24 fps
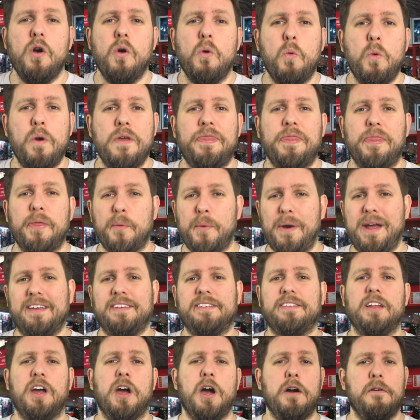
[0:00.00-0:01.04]
with the
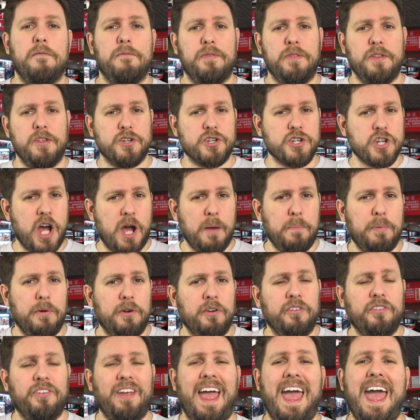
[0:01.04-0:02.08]
rest of the
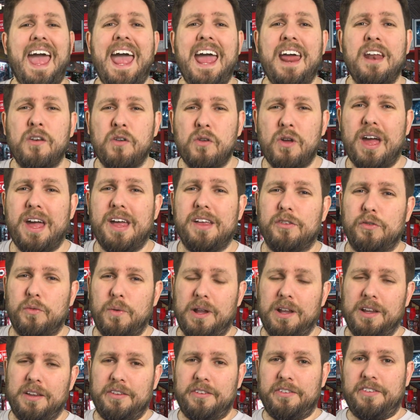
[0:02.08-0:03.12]
shoppers and as
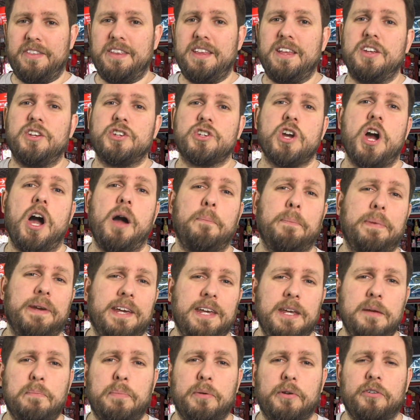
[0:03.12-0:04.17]
well as the
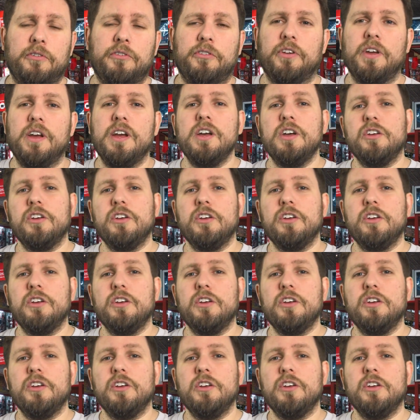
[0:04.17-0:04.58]
shopkeepers.